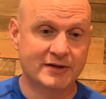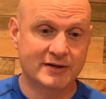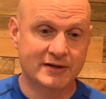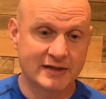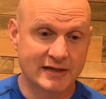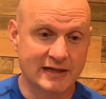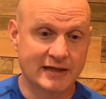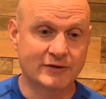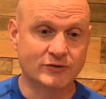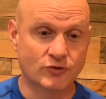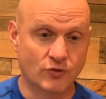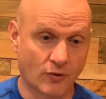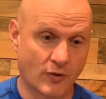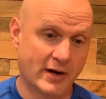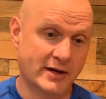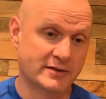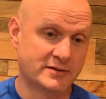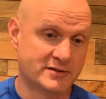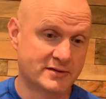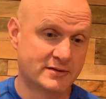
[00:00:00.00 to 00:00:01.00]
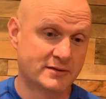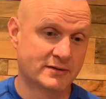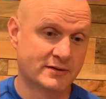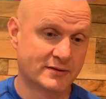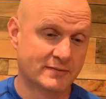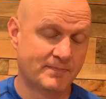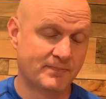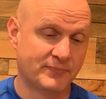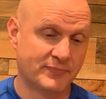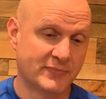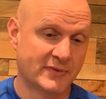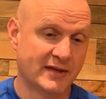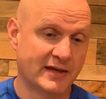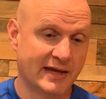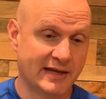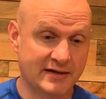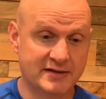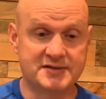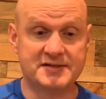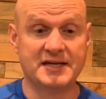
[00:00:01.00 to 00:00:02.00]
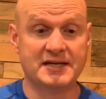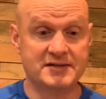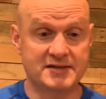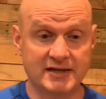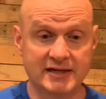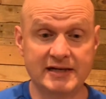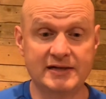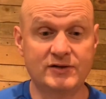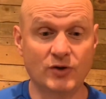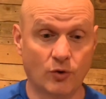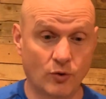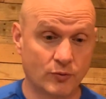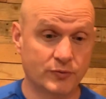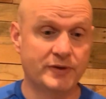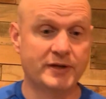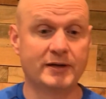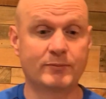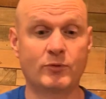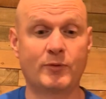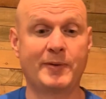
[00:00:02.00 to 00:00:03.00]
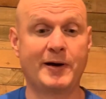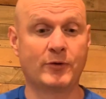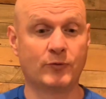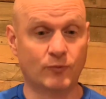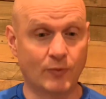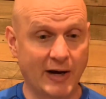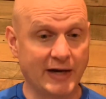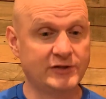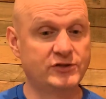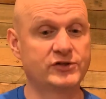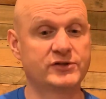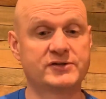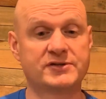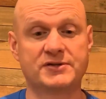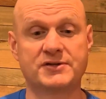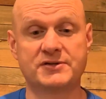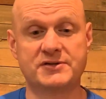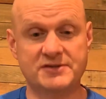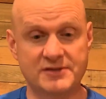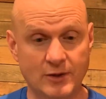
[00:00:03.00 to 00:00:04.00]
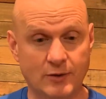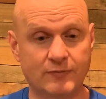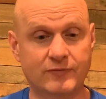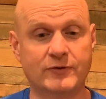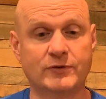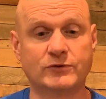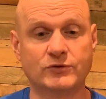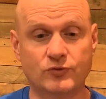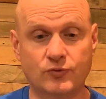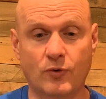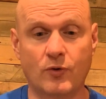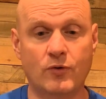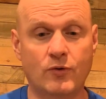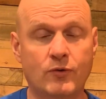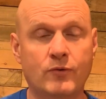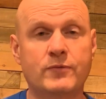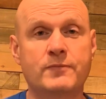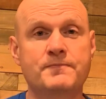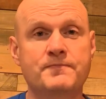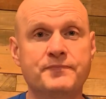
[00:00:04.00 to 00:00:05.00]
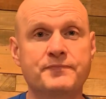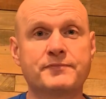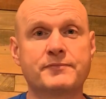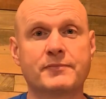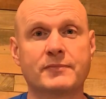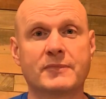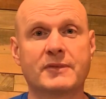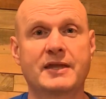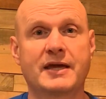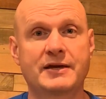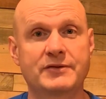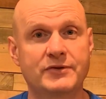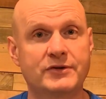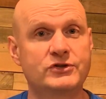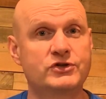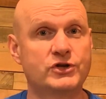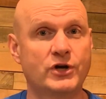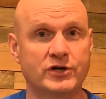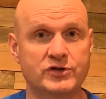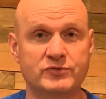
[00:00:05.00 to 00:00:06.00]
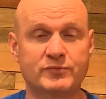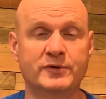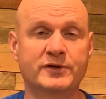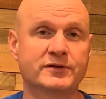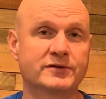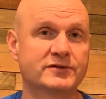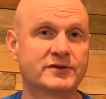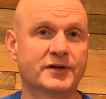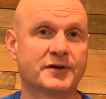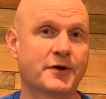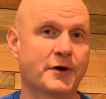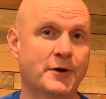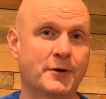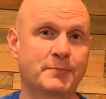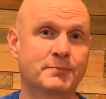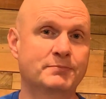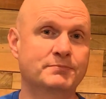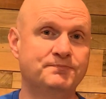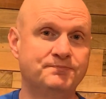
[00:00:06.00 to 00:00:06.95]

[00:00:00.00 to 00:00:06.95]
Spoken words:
in Christ, and it says that he told them about righteousness, self-control, and the judgment to come.